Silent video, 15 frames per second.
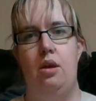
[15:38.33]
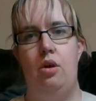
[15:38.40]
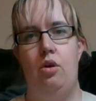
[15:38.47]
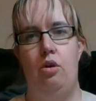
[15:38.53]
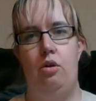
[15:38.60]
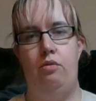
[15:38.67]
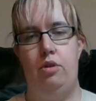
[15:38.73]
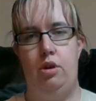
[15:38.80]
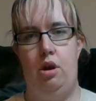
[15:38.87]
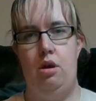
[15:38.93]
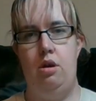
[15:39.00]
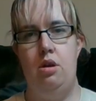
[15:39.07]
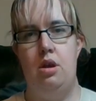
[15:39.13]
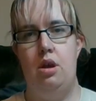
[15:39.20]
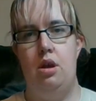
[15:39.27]
on the
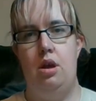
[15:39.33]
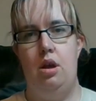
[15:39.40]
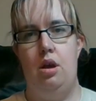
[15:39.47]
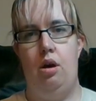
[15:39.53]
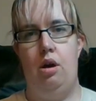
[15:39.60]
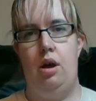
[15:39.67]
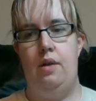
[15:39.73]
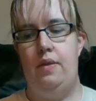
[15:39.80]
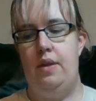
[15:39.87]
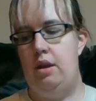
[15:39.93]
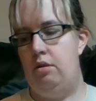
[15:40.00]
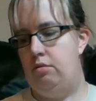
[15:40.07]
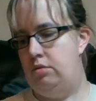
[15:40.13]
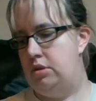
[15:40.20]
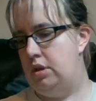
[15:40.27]
go. And then
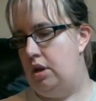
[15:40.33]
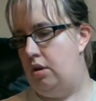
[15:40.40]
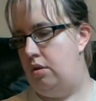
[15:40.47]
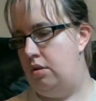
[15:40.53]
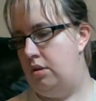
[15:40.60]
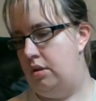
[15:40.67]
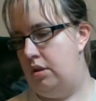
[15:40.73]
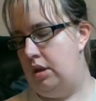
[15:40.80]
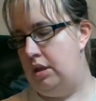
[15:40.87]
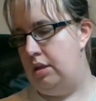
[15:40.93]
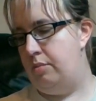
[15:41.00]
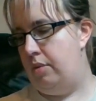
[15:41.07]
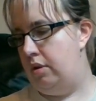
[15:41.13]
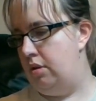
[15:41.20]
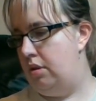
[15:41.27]
also in the
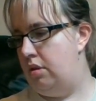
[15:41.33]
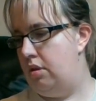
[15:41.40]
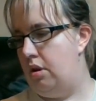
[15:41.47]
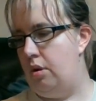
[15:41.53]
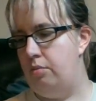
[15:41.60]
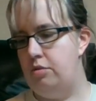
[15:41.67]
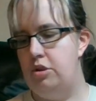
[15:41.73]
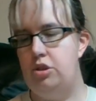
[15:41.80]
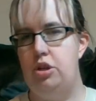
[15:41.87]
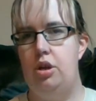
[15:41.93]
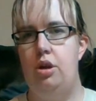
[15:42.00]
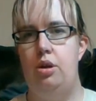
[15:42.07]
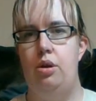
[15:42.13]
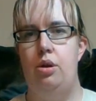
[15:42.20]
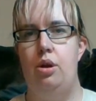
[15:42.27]
month I'm going
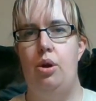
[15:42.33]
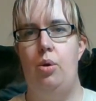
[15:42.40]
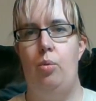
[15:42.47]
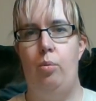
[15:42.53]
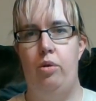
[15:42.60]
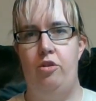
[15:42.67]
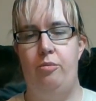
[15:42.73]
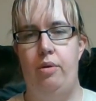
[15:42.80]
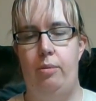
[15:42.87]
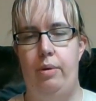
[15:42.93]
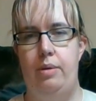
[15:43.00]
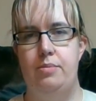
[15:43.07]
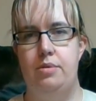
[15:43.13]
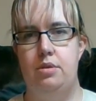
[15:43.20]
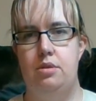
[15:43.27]
to do one of my
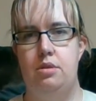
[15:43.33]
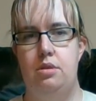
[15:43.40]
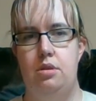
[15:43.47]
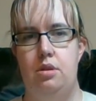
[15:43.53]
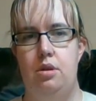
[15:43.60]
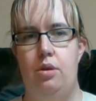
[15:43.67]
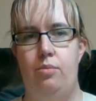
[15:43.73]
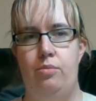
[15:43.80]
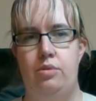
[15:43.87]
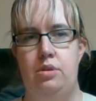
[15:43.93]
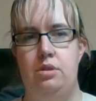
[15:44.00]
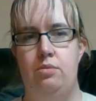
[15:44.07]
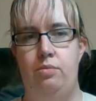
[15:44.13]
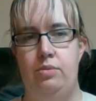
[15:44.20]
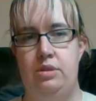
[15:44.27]
whips once
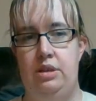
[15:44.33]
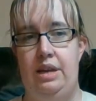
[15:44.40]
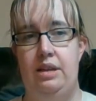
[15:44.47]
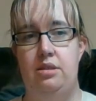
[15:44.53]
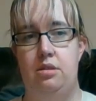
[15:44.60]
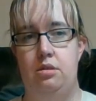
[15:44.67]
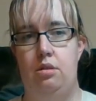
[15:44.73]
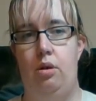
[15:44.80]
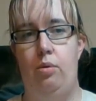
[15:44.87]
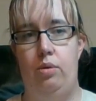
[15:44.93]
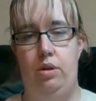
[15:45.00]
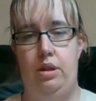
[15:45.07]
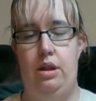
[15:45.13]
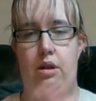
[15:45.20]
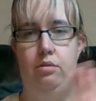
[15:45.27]
I get to the goal,
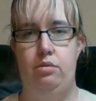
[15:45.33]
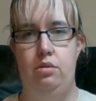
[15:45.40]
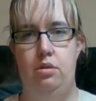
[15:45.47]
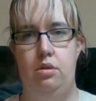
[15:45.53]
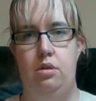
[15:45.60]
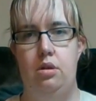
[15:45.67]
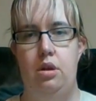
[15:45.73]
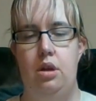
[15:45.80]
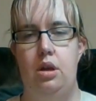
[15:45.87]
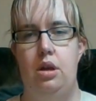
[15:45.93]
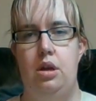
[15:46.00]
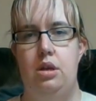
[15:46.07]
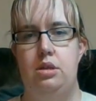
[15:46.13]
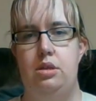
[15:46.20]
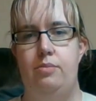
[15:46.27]
and then I'll...
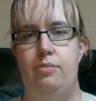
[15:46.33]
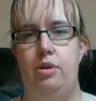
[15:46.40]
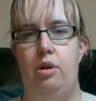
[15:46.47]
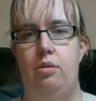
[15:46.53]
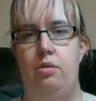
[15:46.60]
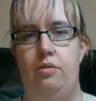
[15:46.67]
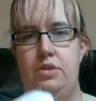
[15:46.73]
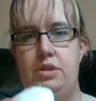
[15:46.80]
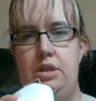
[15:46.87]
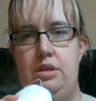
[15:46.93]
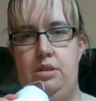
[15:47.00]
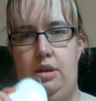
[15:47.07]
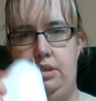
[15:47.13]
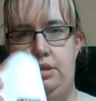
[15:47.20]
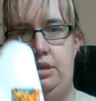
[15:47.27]
So my goal obviously is,
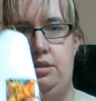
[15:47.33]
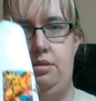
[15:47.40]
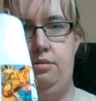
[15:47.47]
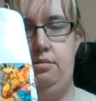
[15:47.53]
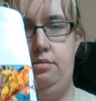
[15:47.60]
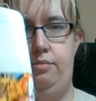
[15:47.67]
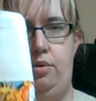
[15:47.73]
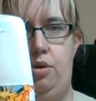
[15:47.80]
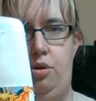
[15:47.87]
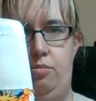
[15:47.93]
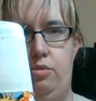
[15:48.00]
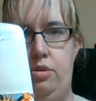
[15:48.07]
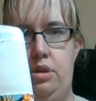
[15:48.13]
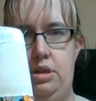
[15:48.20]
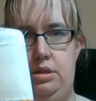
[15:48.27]
like I said,
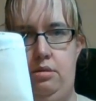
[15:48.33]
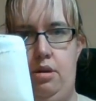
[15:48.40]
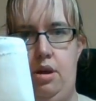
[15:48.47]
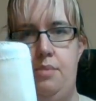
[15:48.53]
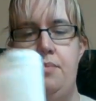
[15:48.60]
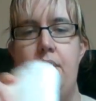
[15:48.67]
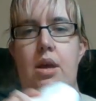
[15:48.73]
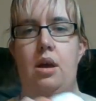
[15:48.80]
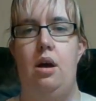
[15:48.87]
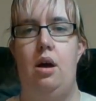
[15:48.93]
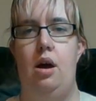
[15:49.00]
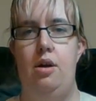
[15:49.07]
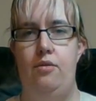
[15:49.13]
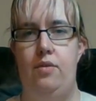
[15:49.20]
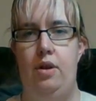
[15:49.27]
Pokemon this time.
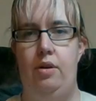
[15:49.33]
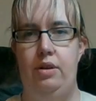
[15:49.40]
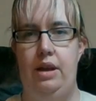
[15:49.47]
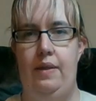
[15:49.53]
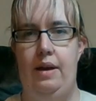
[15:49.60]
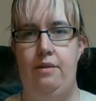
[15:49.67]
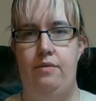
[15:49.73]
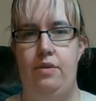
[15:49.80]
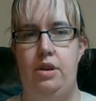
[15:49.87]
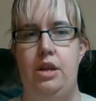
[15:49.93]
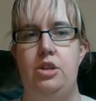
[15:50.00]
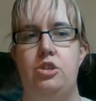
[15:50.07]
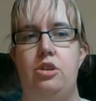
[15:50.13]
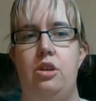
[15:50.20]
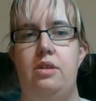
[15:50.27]
Hopefully I'll get that
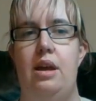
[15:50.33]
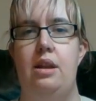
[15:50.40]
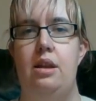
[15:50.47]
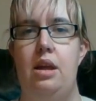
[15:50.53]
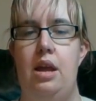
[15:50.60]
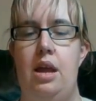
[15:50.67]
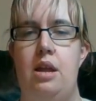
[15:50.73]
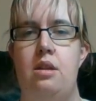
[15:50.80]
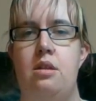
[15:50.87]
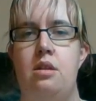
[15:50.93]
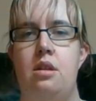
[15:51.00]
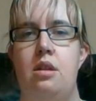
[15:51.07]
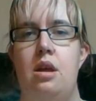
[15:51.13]
finished. So then in